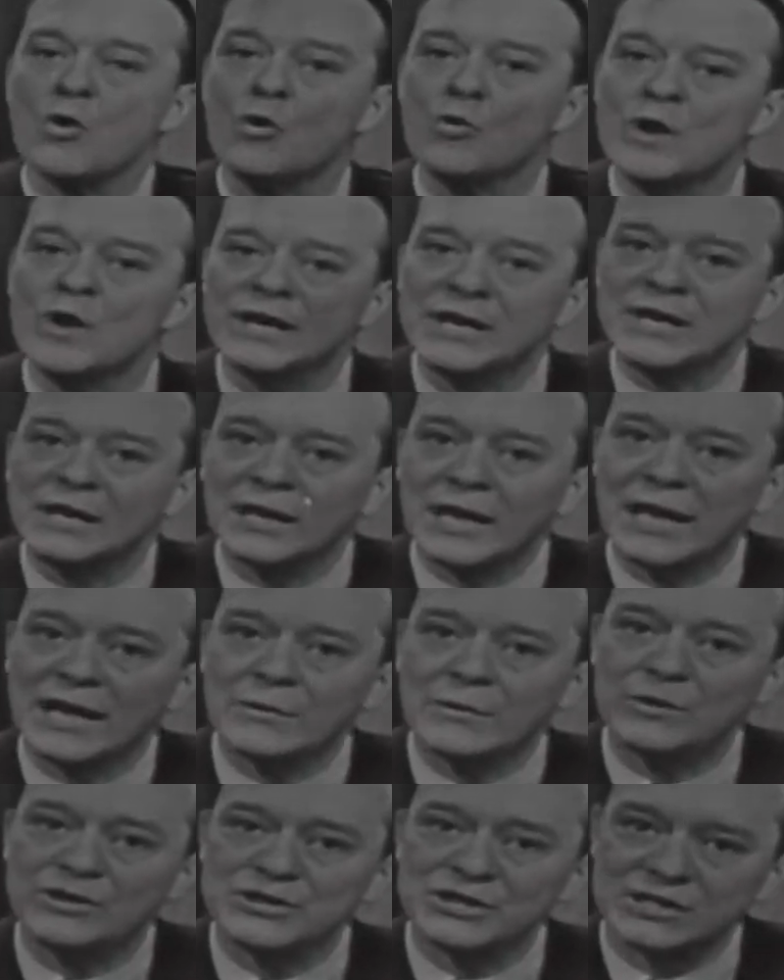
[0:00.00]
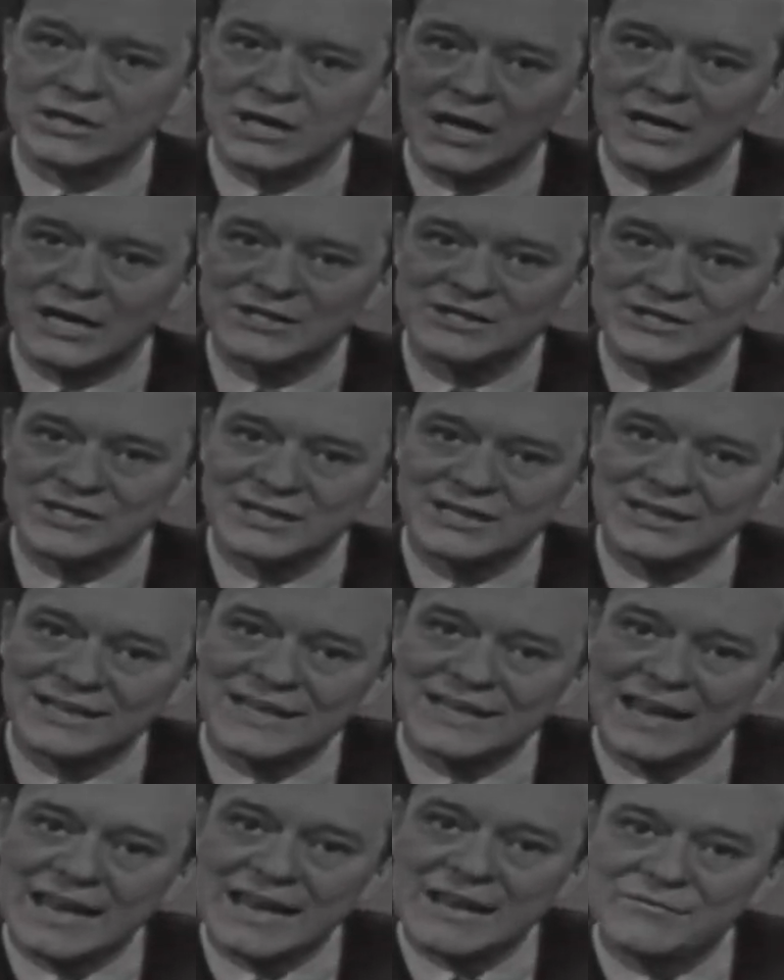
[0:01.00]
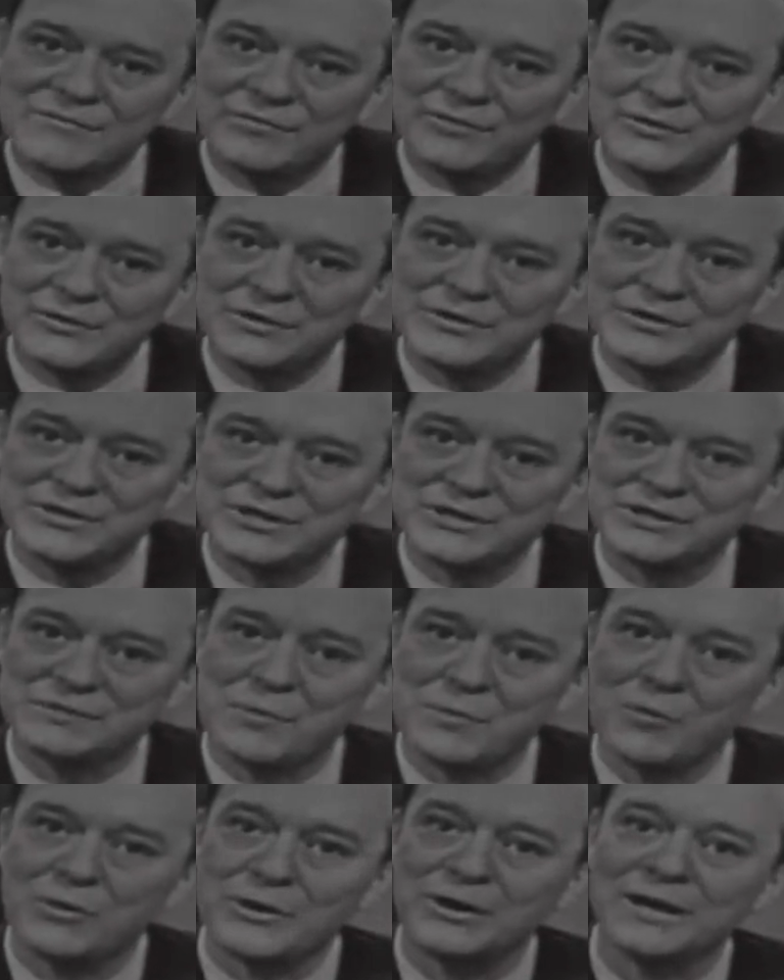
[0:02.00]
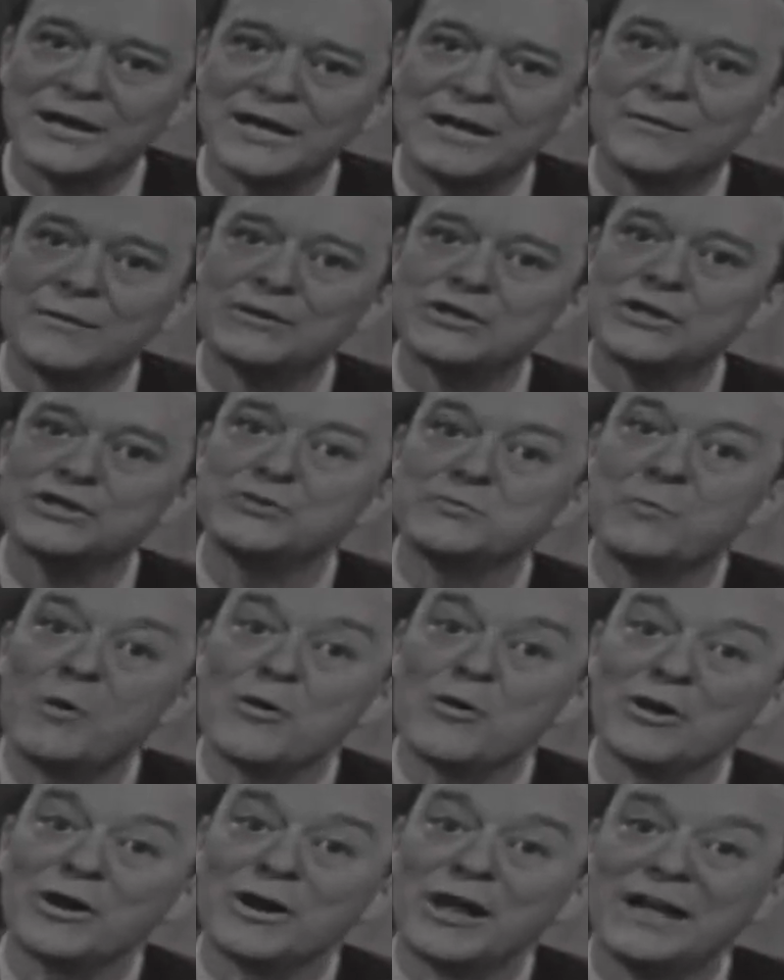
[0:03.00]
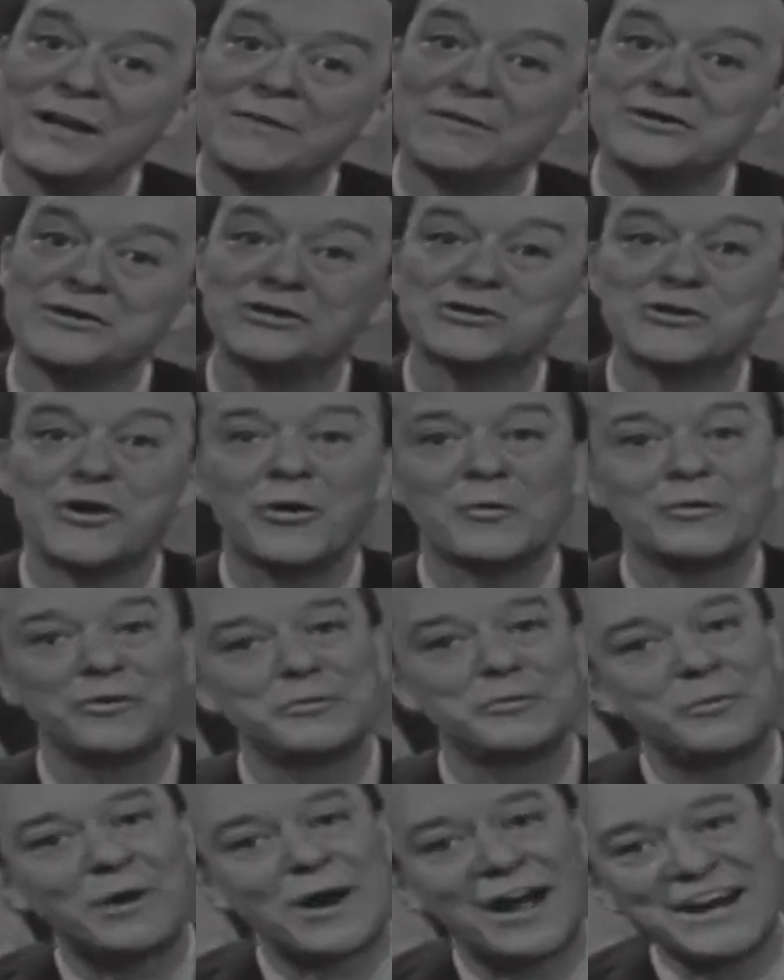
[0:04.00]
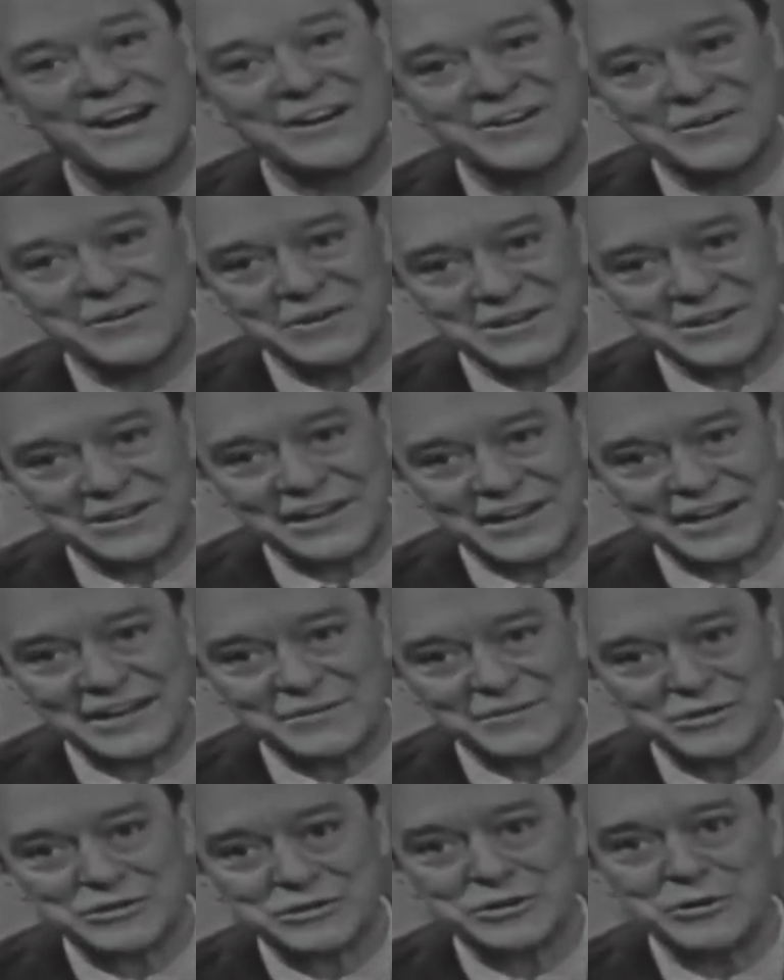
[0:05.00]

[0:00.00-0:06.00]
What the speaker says: Written language is constantly influencing spoken language, and spoken language is always prior to written language.